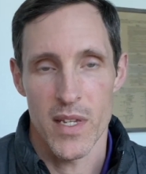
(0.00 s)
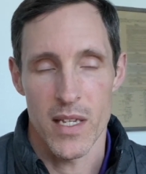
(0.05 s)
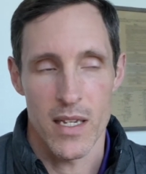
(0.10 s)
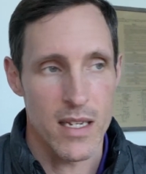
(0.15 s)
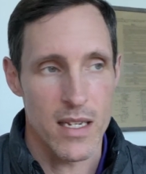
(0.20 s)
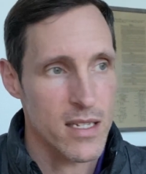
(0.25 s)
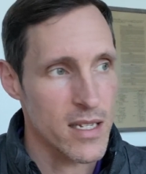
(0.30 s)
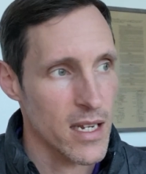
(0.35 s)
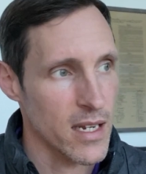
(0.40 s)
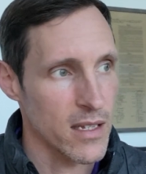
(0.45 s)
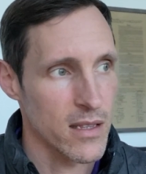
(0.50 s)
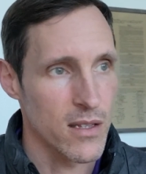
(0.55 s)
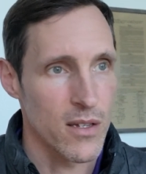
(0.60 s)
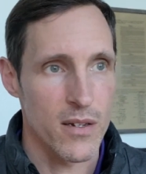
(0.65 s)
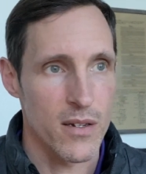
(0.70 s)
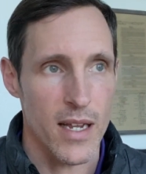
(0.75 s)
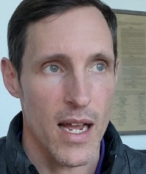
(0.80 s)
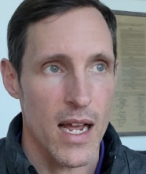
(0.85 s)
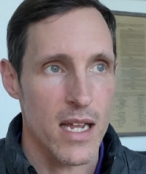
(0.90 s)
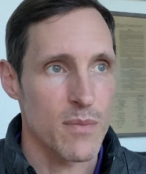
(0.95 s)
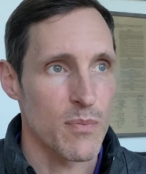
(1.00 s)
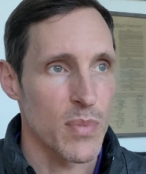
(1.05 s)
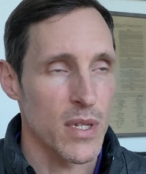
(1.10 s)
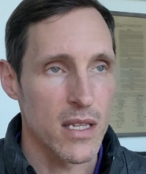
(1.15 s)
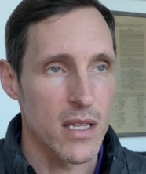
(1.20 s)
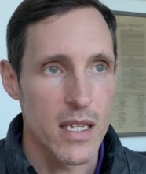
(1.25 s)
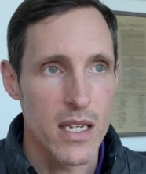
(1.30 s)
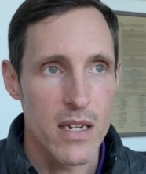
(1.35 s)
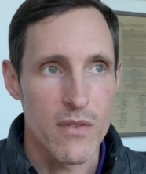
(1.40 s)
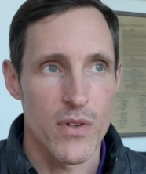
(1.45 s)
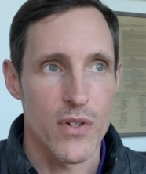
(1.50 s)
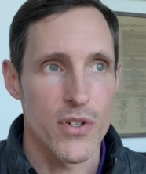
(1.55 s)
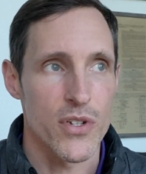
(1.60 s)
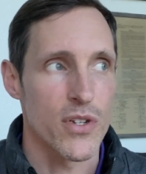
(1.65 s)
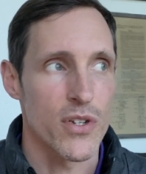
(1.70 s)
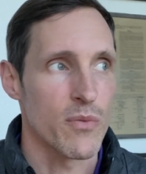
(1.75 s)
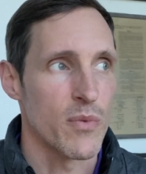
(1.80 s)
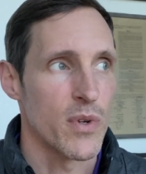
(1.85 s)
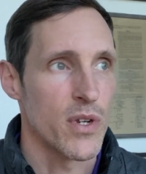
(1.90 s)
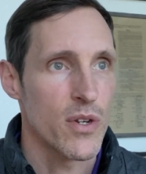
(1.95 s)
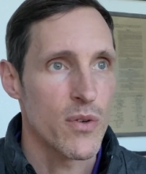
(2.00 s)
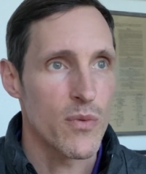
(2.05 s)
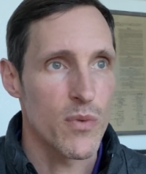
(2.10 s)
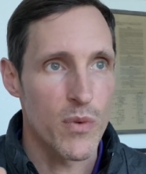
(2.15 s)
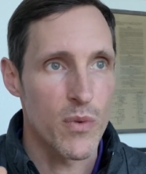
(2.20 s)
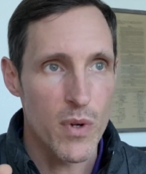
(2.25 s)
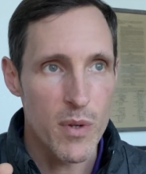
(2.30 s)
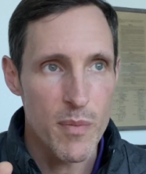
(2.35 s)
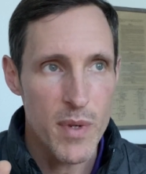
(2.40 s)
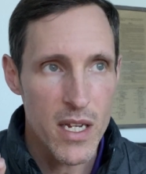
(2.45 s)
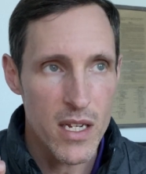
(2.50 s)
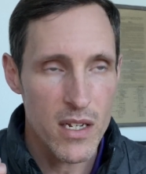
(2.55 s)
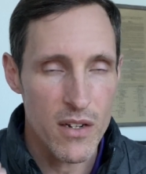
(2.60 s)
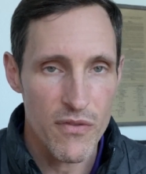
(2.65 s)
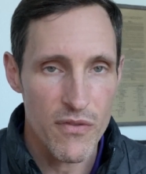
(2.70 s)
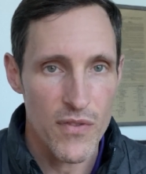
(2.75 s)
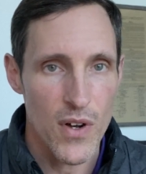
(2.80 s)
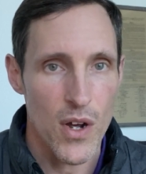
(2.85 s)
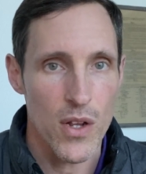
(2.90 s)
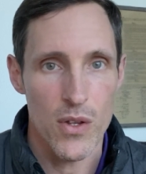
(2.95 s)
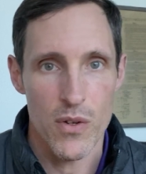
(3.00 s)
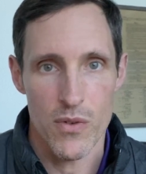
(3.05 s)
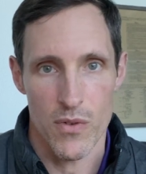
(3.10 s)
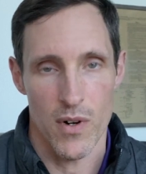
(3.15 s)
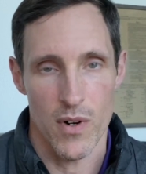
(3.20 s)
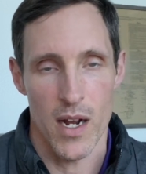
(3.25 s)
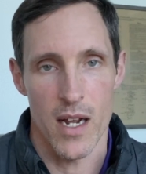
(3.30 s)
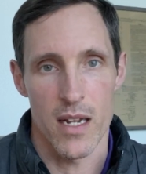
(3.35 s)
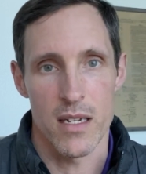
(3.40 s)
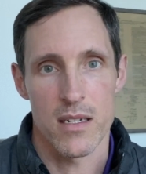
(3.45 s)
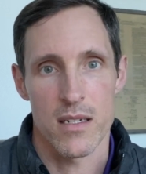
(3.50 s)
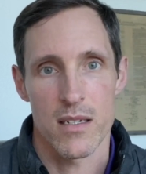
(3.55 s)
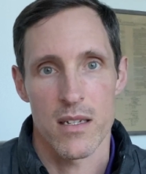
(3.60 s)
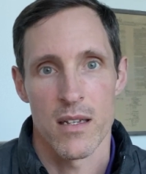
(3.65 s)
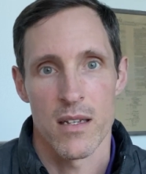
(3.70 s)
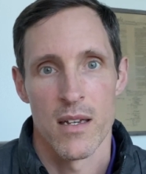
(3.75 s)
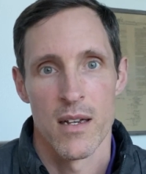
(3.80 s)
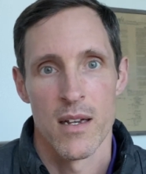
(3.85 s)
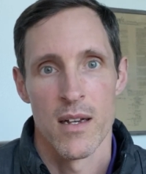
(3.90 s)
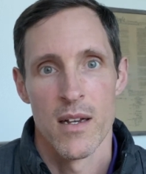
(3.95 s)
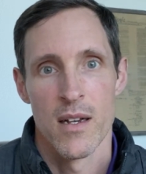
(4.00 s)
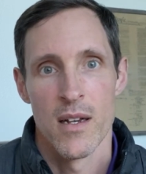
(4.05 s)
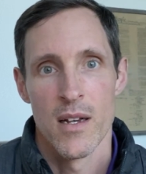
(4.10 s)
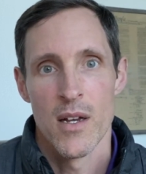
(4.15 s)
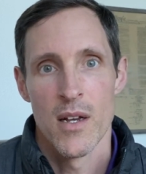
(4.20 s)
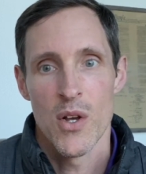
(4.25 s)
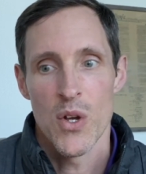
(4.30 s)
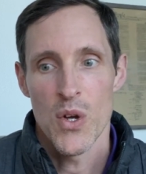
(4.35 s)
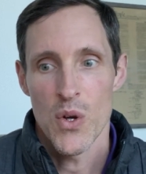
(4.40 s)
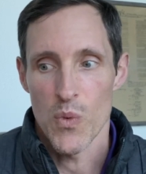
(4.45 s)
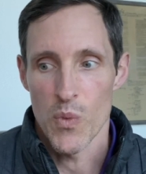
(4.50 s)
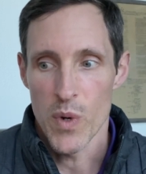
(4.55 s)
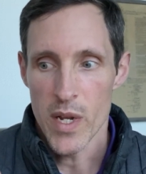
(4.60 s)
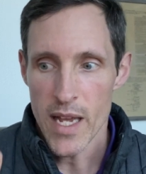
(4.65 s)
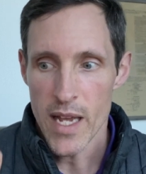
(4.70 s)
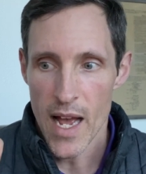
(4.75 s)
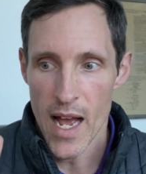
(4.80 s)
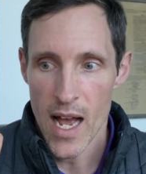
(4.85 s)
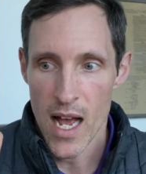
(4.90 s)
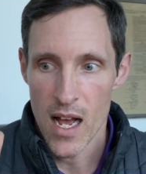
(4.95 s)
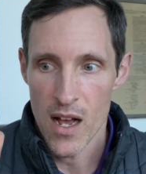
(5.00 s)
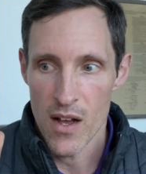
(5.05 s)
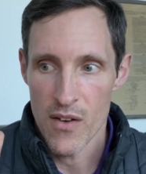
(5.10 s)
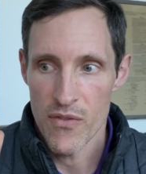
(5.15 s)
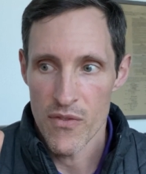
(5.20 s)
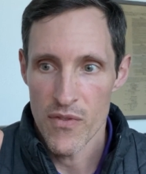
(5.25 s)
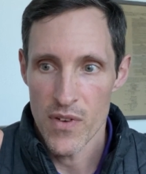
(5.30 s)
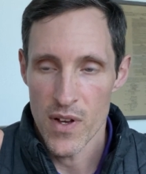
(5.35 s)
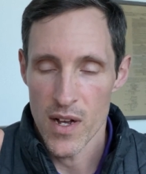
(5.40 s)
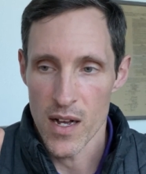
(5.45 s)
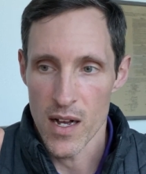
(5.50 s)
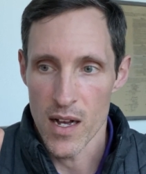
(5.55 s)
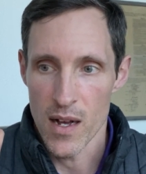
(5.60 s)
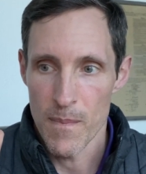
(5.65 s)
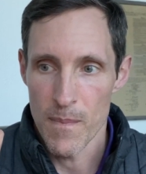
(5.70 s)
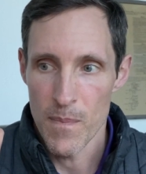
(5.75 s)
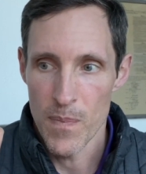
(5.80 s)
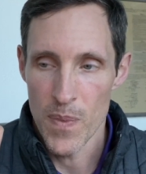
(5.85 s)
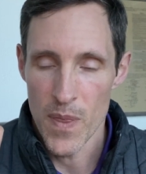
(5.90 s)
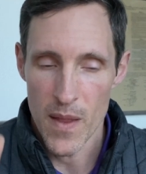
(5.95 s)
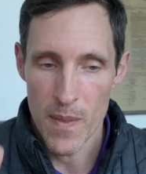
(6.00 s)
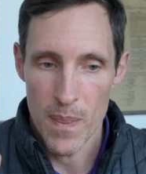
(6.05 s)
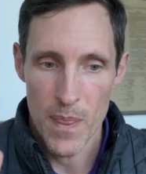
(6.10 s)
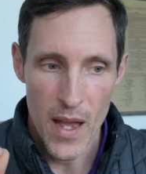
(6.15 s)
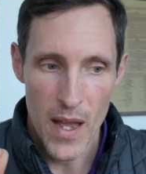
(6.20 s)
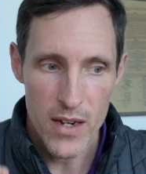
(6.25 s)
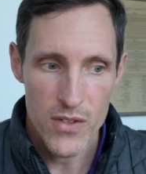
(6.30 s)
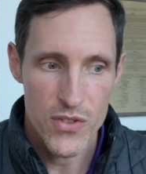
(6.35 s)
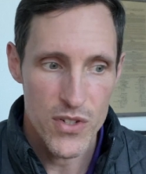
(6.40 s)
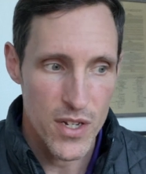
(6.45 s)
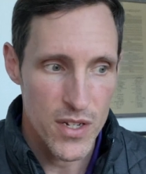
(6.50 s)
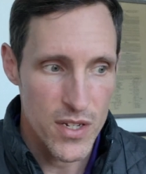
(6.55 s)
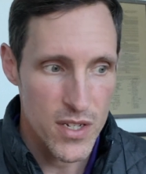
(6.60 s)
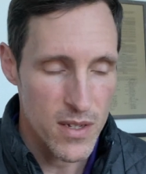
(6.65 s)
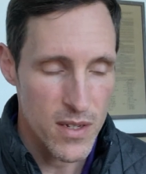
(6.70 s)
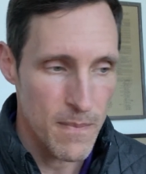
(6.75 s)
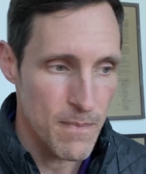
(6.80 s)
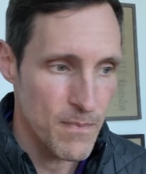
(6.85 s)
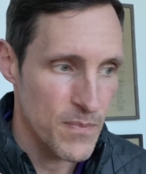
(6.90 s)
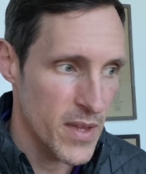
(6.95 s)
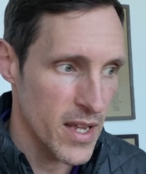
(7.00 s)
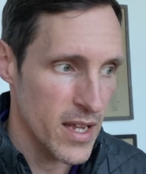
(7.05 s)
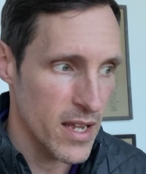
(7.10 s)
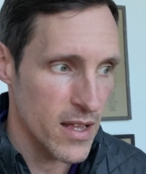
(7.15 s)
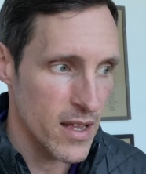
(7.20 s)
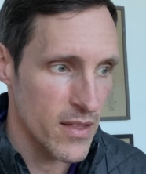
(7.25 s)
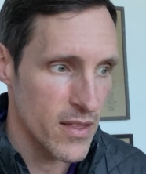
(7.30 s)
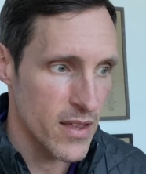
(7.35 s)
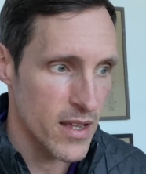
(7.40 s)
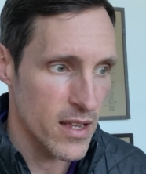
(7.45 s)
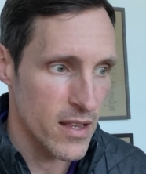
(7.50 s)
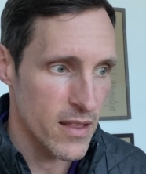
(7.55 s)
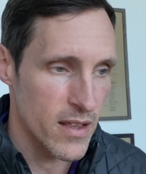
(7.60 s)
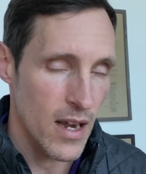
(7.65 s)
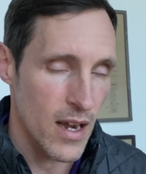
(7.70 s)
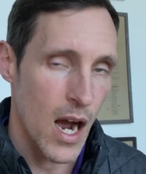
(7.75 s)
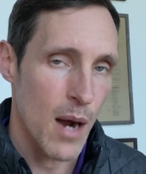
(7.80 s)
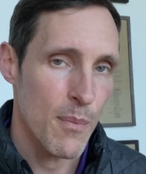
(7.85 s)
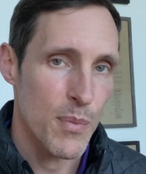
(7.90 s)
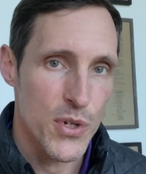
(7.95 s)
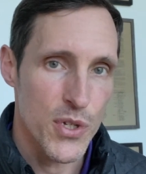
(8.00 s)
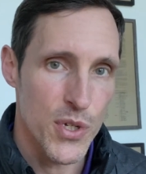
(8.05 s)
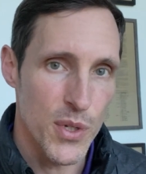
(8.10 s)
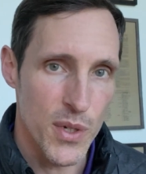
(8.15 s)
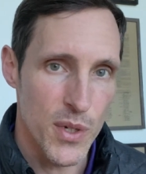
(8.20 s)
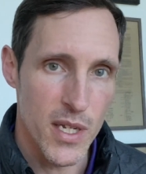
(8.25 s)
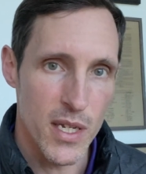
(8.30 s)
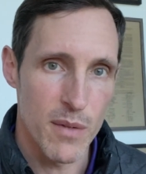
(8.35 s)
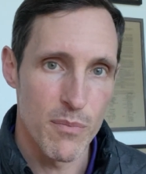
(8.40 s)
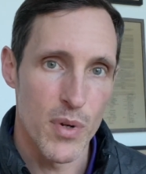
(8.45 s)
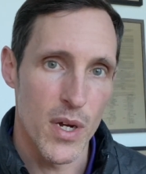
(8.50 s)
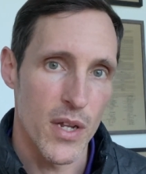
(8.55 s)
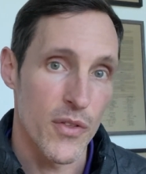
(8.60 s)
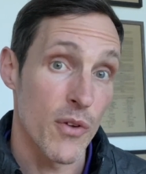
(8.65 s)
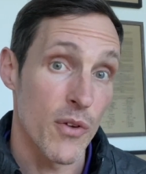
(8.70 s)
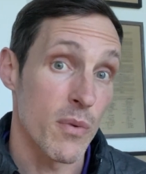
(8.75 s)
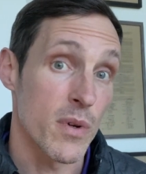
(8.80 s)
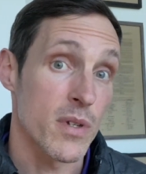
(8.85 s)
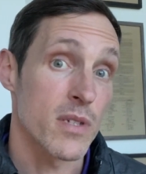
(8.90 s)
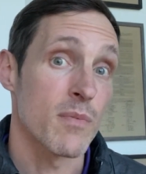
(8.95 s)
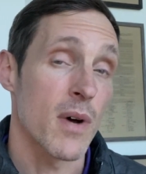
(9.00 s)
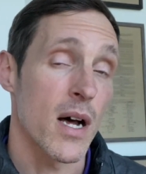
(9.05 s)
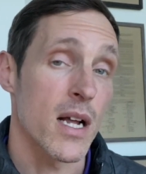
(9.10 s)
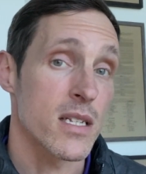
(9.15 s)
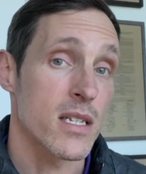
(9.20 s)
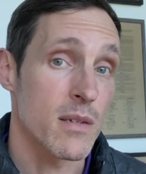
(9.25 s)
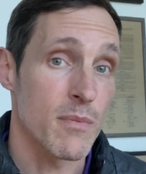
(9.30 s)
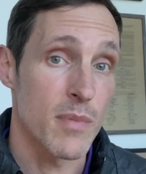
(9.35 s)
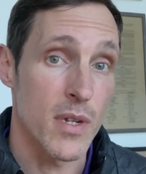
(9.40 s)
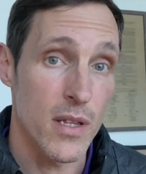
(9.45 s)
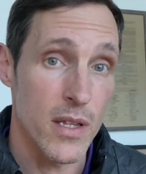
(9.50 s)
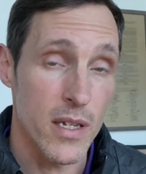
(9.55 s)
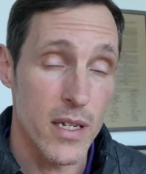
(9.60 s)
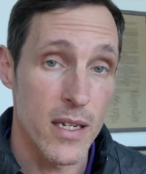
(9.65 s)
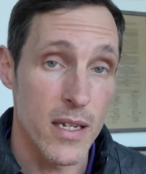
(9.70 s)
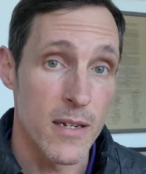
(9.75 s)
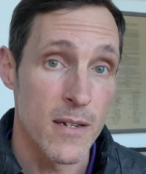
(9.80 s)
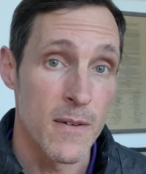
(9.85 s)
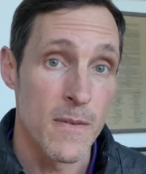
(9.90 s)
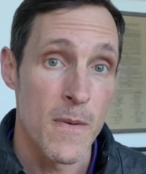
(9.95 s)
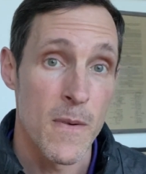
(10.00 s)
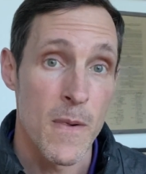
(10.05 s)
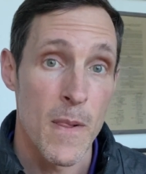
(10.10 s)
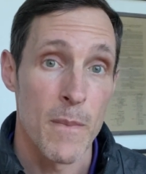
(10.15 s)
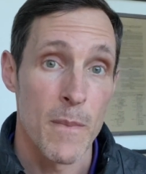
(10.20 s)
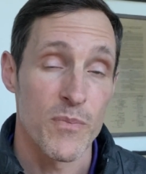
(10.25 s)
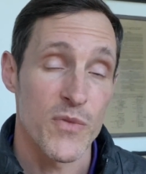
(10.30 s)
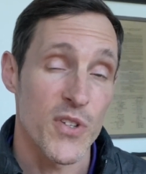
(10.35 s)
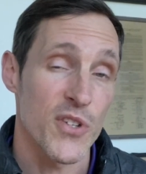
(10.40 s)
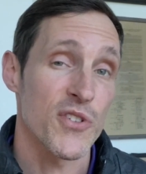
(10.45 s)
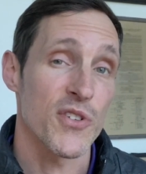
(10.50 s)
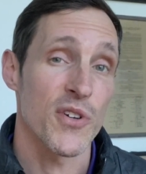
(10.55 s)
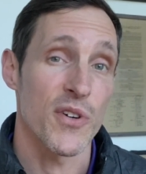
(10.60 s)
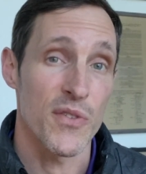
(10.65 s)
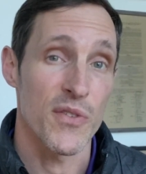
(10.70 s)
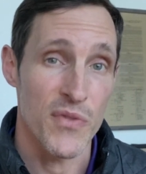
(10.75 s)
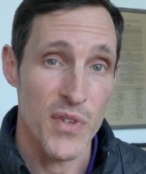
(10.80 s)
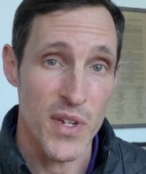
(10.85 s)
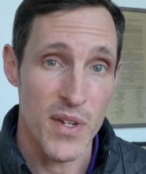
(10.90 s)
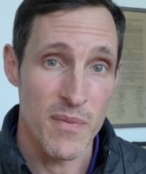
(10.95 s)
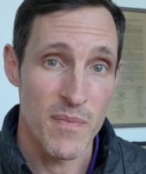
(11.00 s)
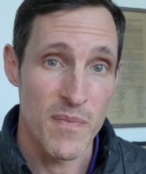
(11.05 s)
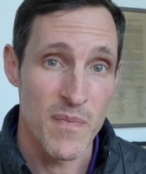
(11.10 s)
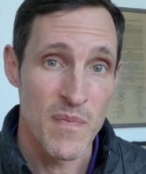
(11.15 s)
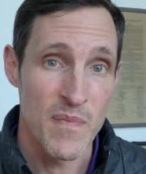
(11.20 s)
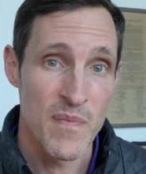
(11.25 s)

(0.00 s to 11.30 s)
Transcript: He's saying, look, as believers, when we begin to follow Christ, we have not just the opportunity, but the responsibility to serve him.